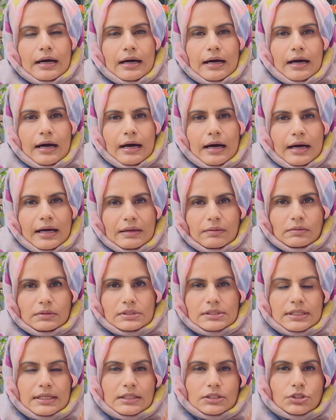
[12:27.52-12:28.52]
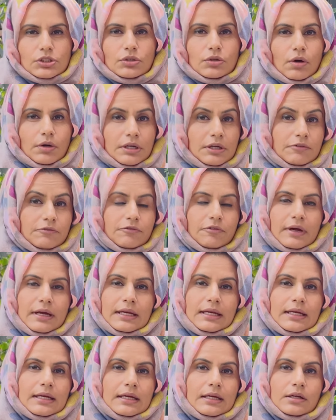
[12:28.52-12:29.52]
I would say it's not a
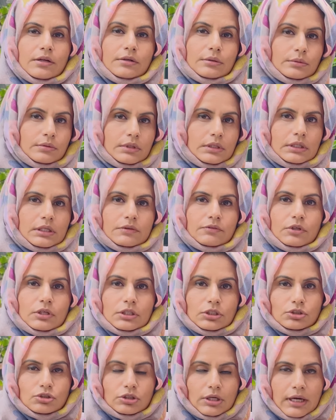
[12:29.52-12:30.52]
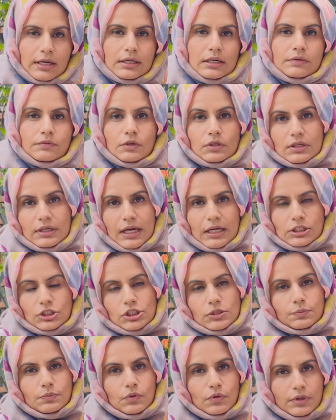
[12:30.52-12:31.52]
very lucrative or attractive or
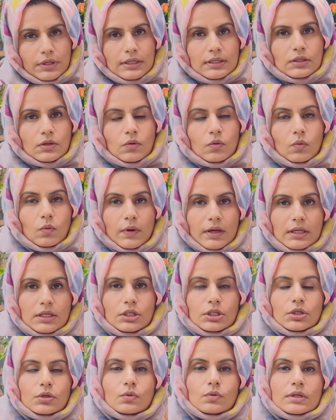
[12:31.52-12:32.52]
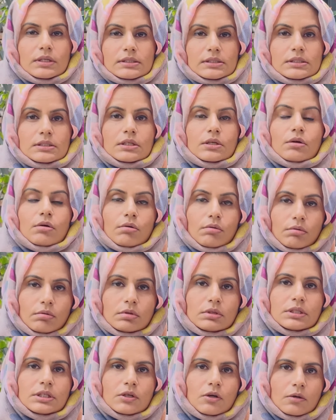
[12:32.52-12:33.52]
catchy point when you consider
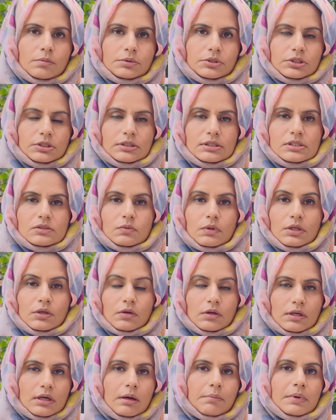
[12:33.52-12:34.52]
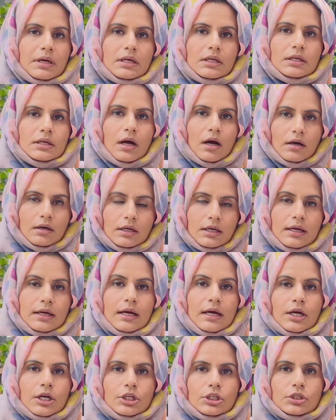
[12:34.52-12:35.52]
all the options. When you're coming young,
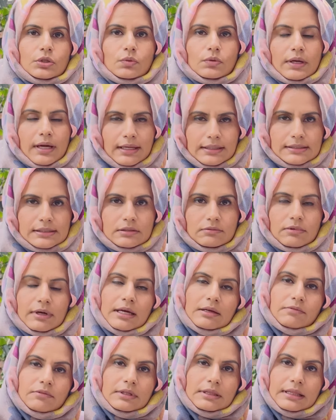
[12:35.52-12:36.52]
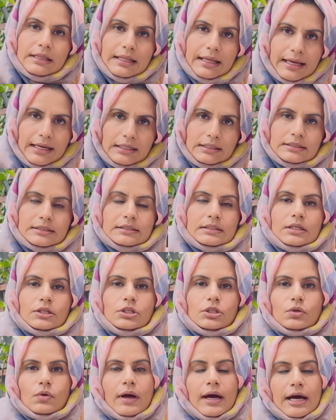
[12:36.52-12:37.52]
you can survive with less,
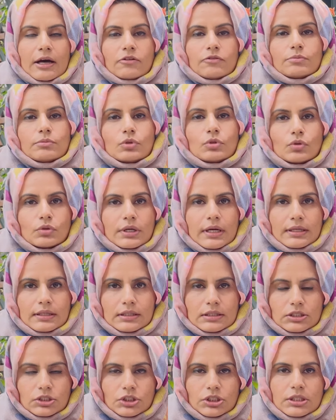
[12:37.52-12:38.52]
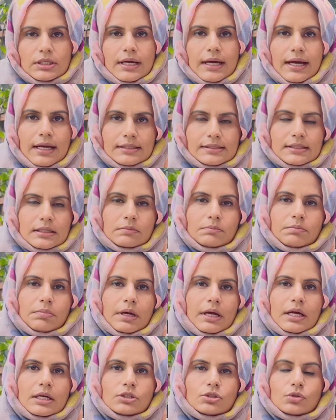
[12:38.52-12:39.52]
you have more energy as
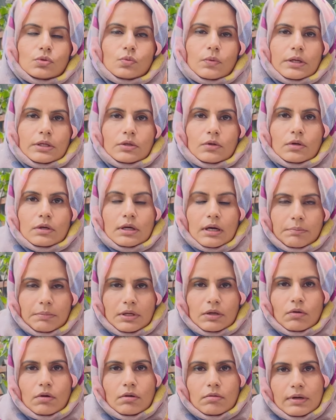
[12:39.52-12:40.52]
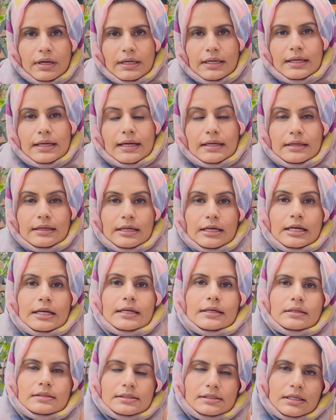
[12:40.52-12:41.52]
compared to when you're coming already at nearly
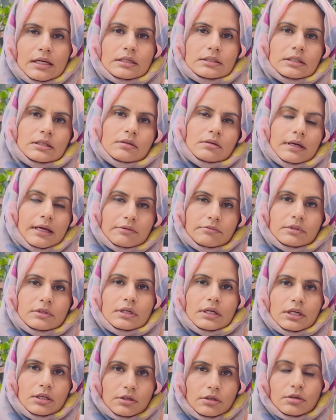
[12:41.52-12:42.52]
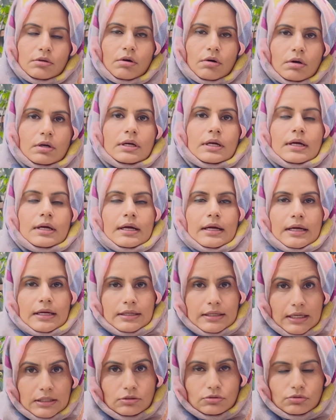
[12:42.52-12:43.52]
consultant level in your
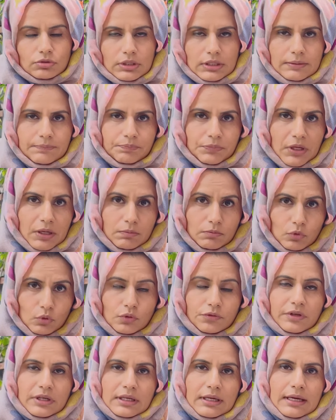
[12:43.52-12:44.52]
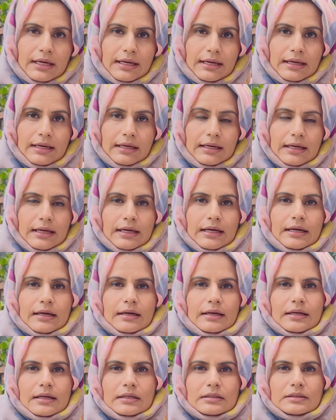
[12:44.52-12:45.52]
country. Moving here,
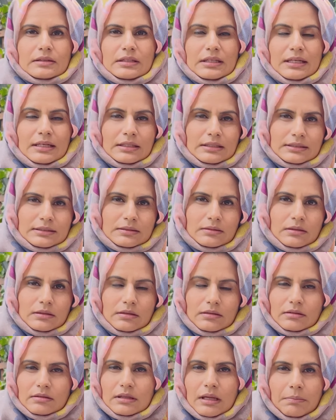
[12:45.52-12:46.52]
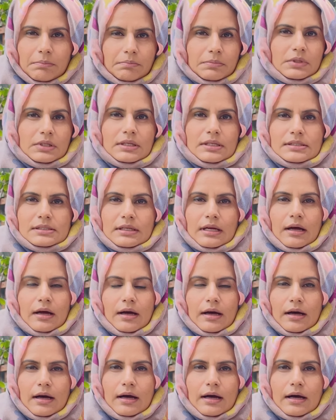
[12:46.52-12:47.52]
these numbers,
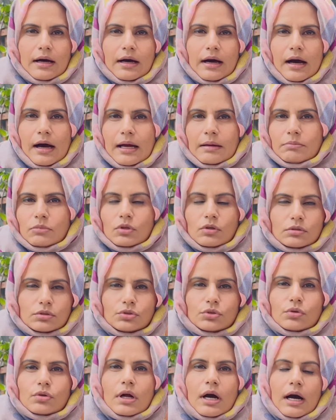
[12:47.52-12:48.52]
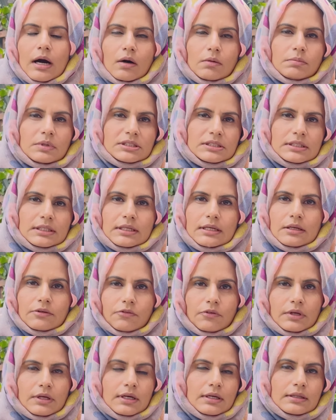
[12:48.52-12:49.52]
I'm not sure how much
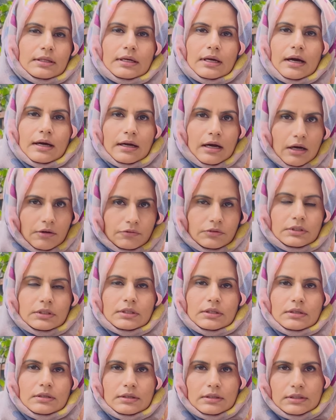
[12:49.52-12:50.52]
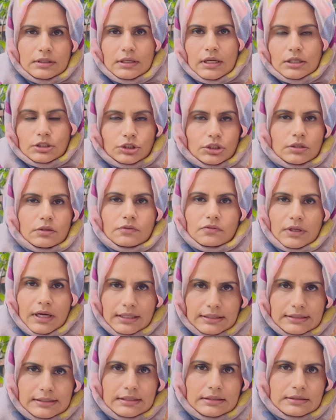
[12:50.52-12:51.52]
significant they are after deduction of
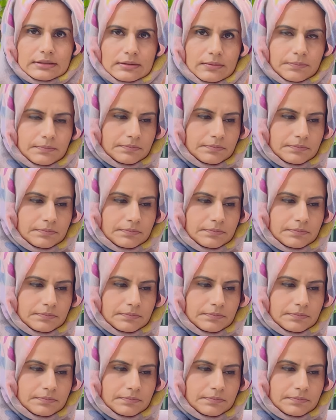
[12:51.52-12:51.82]
taxes.